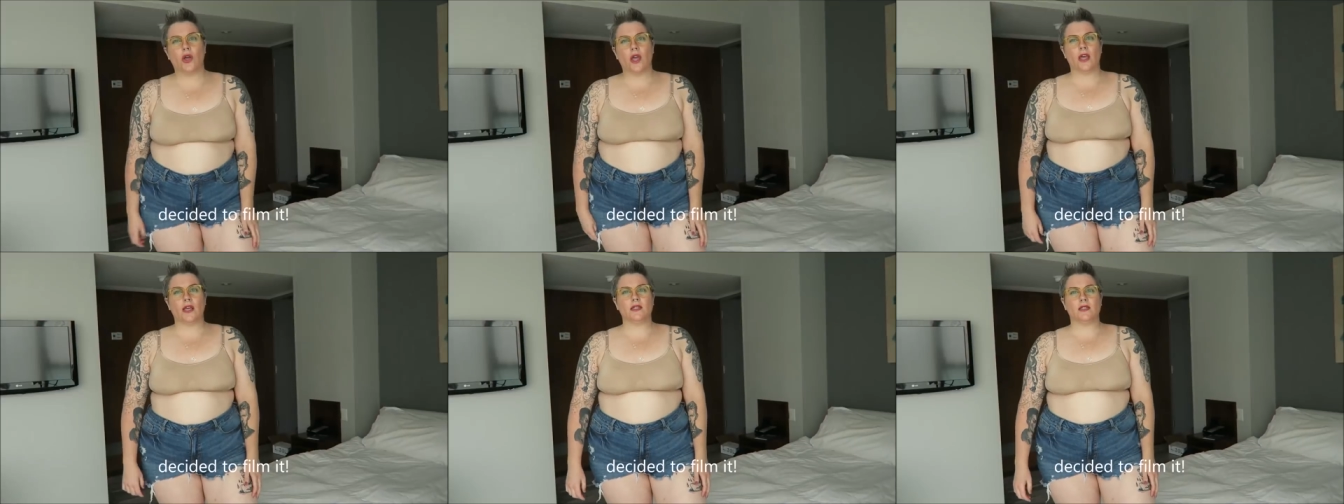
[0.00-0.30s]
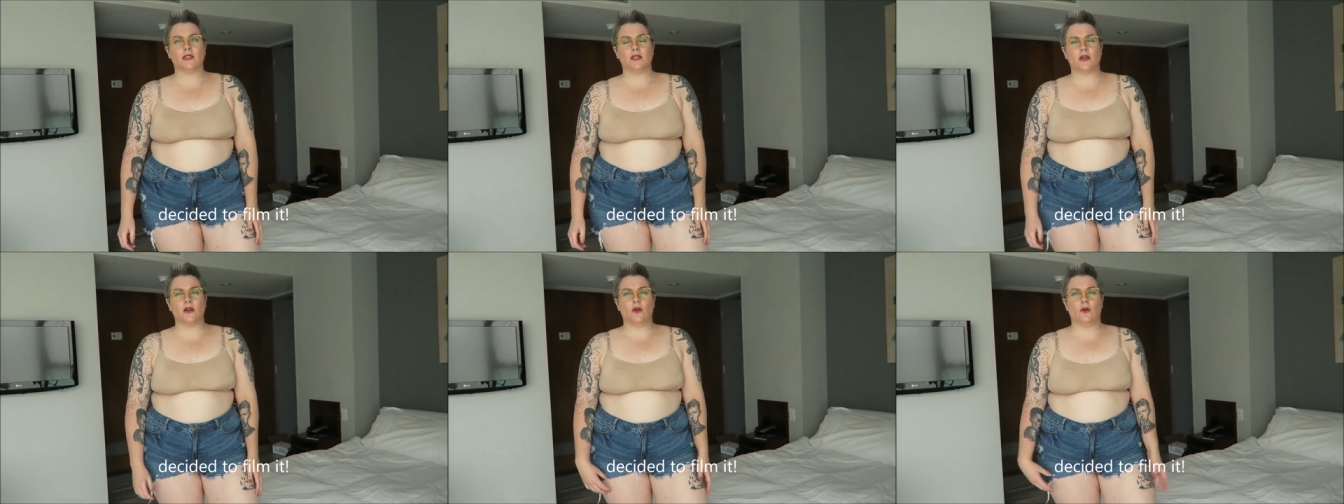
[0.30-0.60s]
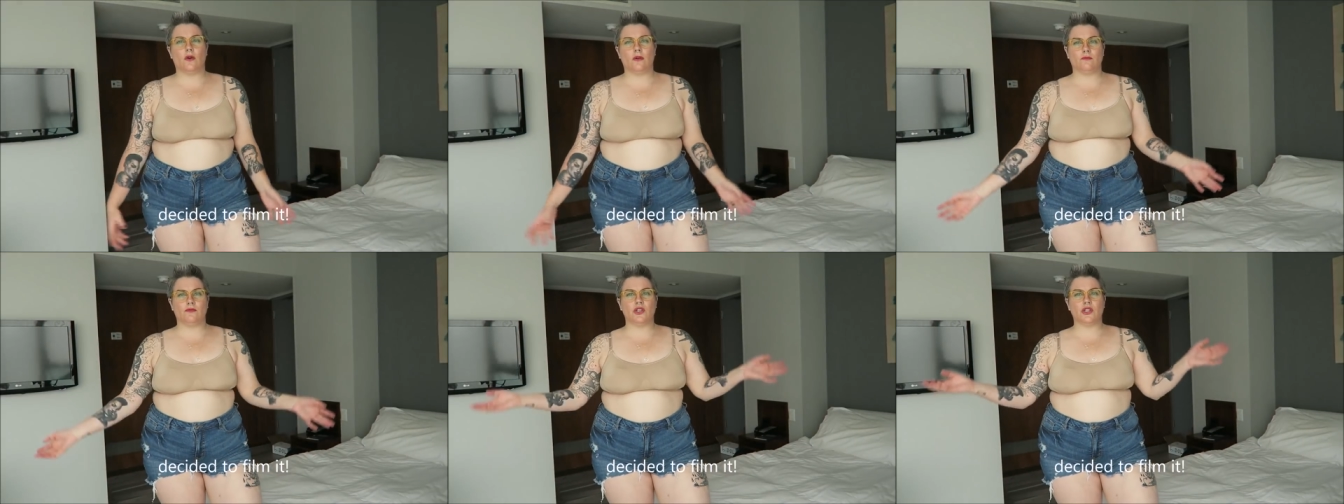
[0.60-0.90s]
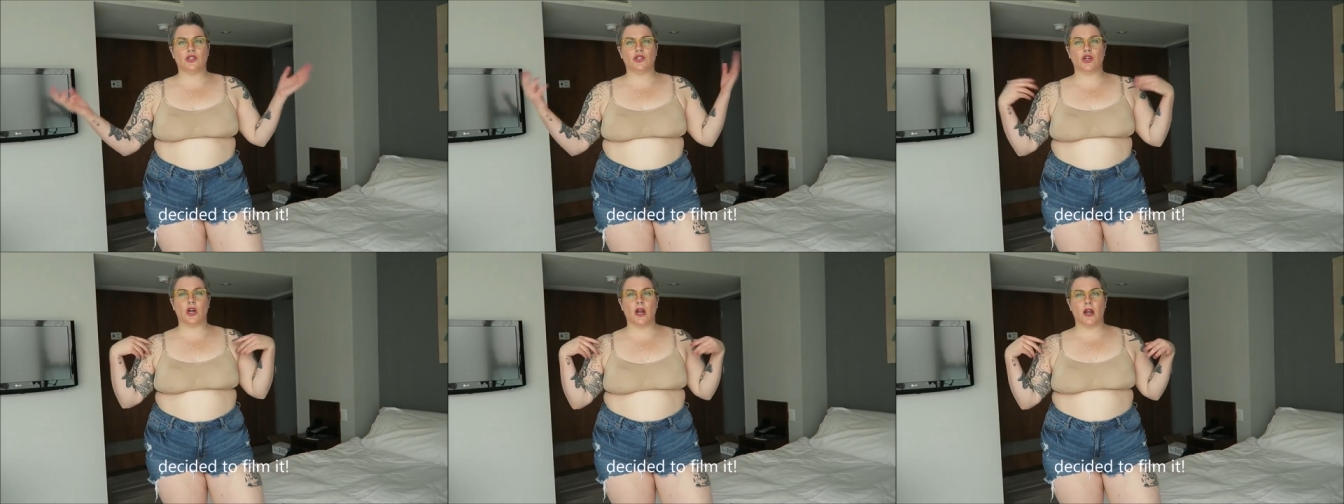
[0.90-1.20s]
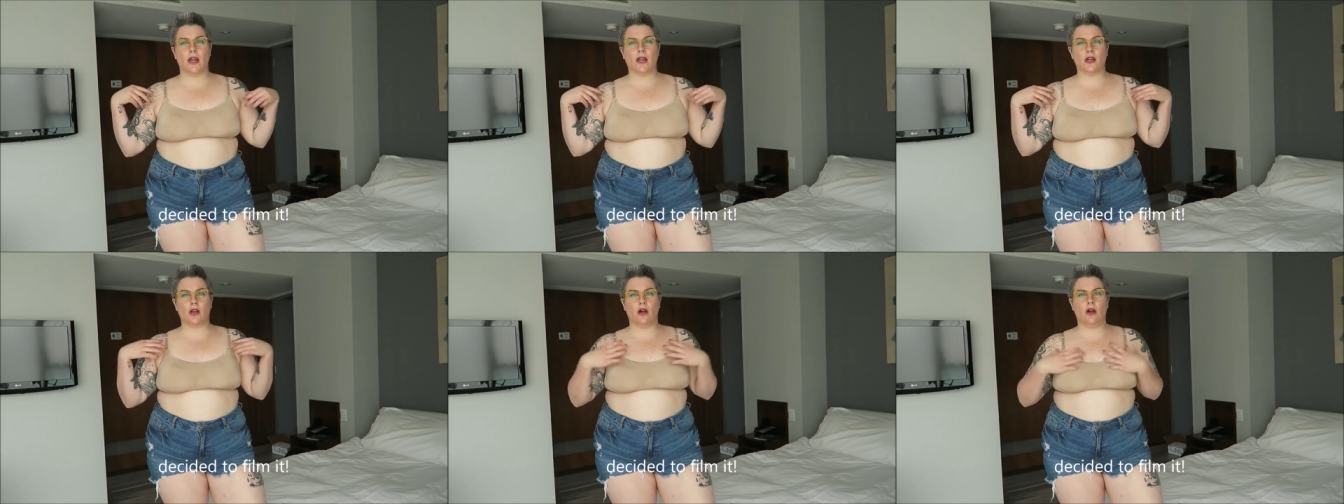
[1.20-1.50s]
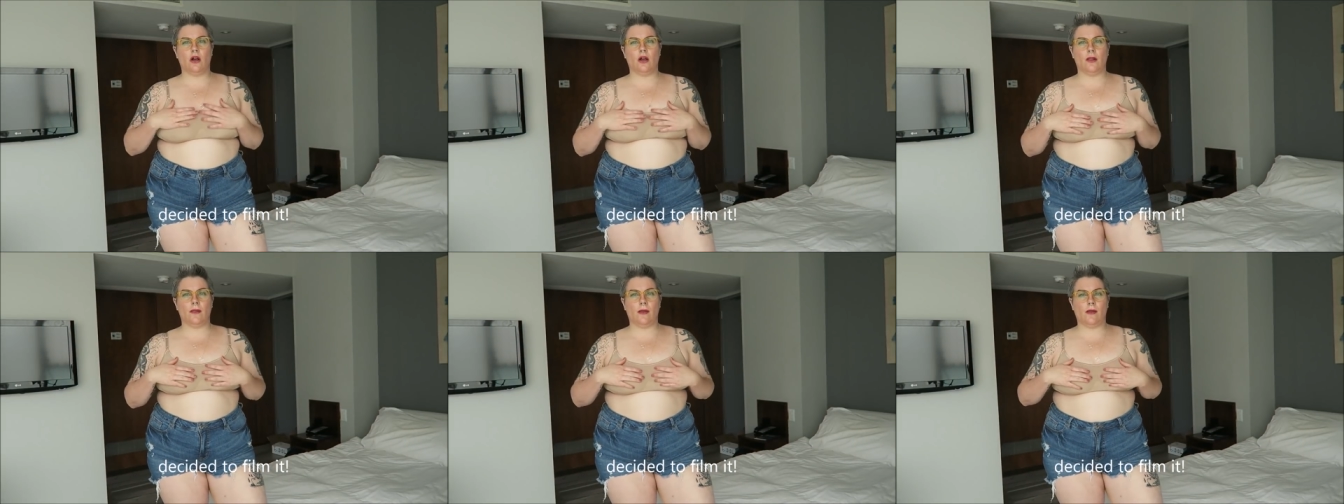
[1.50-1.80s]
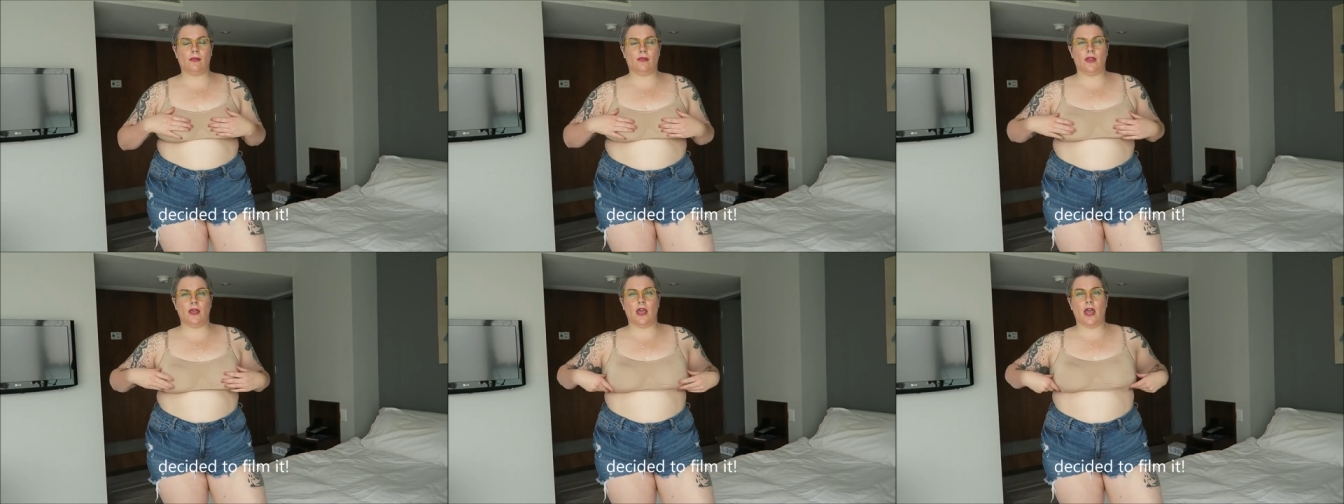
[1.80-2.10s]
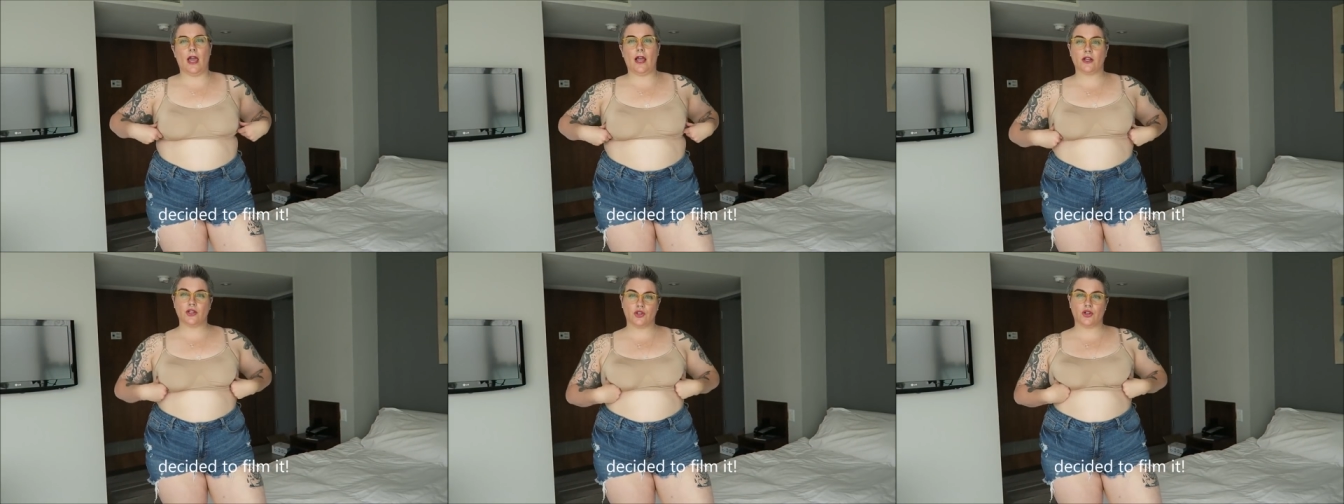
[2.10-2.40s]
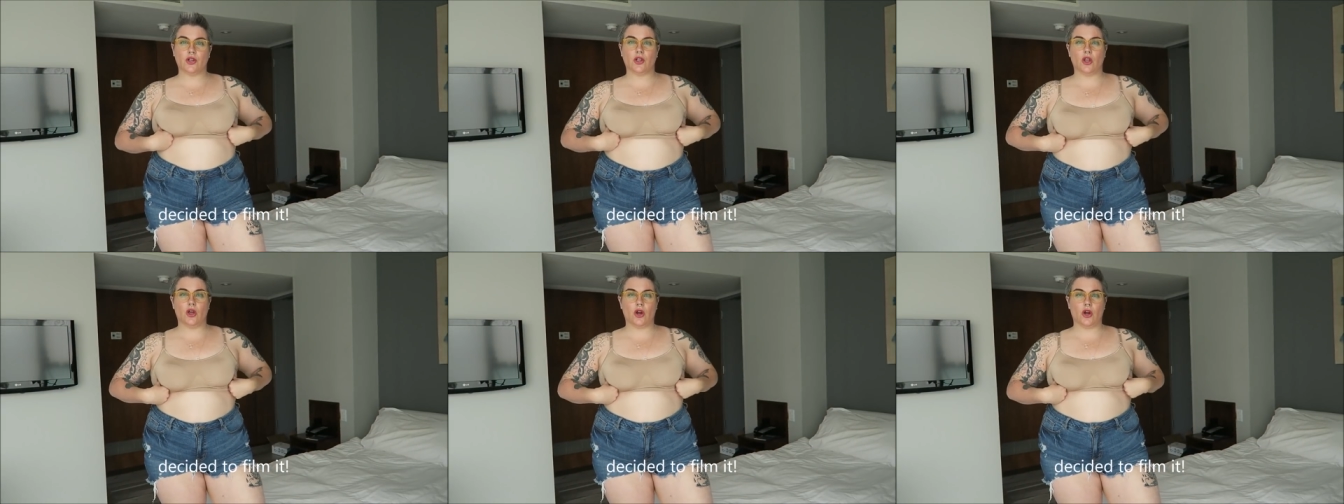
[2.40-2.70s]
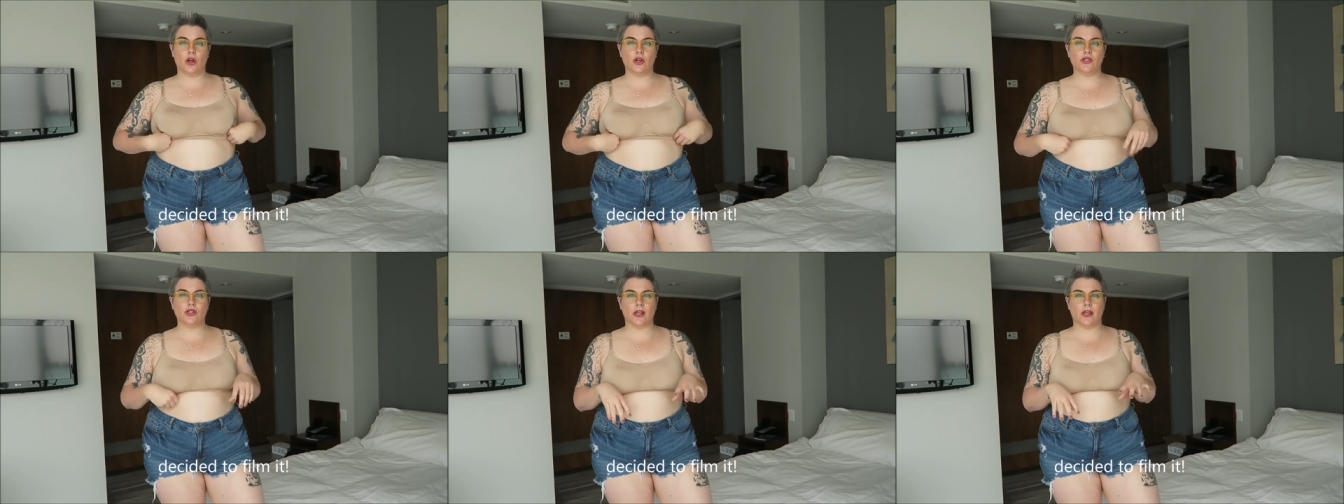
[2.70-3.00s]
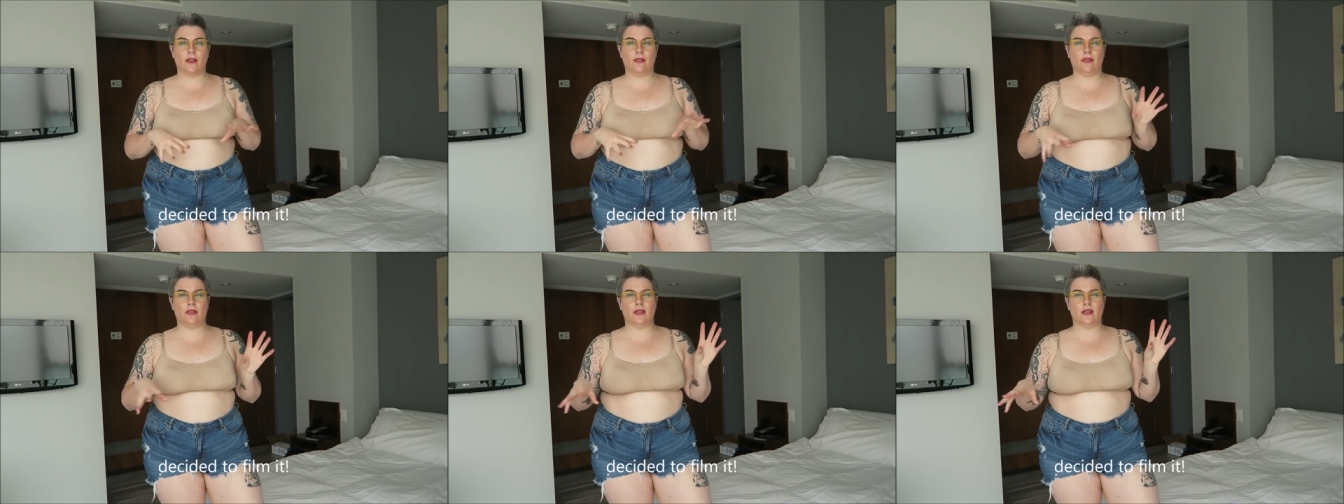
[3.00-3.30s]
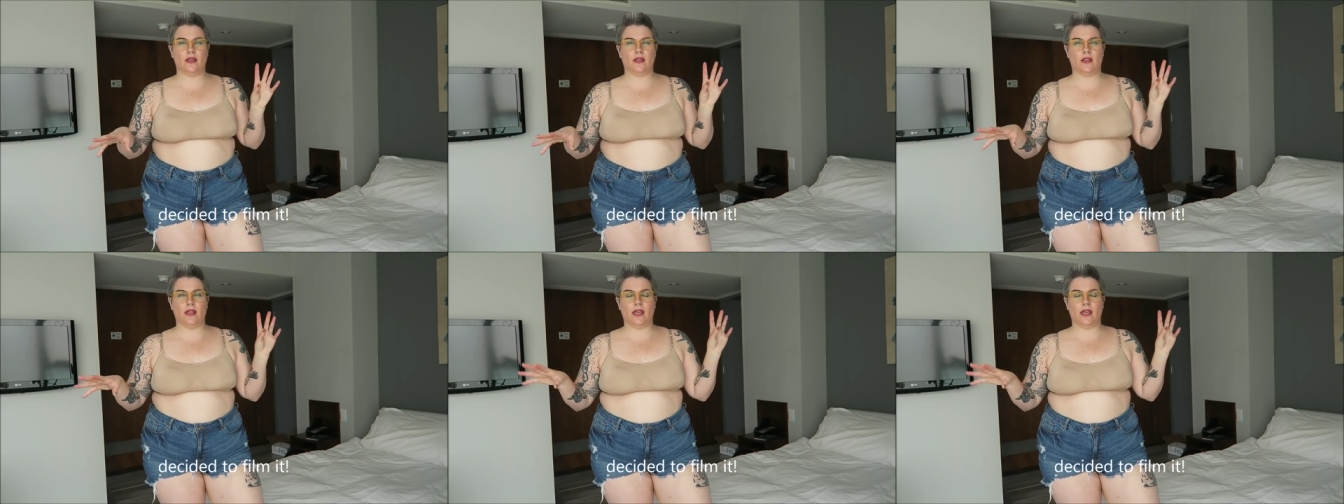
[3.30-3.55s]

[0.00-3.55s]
Okay, so just trying on the extra large and the